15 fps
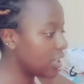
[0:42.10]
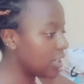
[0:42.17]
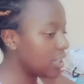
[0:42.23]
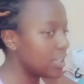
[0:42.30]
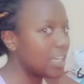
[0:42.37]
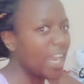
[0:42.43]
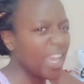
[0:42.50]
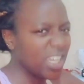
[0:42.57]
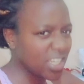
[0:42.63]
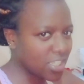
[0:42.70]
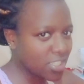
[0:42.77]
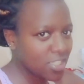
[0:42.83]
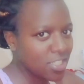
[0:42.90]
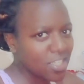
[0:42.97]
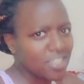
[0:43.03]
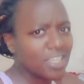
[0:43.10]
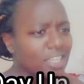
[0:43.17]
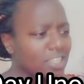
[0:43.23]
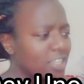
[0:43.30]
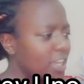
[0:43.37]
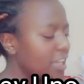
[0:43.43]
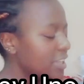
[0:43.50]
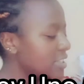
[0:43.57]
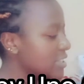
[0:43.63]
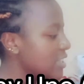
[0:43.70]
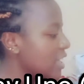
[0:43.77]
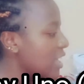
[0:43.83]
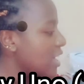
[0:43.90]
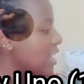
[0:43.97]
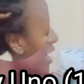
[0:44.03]
it's at night,
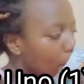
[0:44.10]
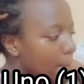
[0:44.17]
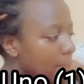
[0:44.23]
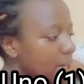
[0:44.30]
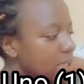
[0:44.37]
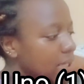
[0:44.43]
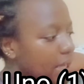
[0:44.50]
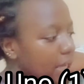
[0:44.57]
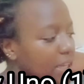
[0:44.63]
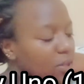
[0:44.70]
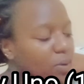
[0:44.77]
but anyway,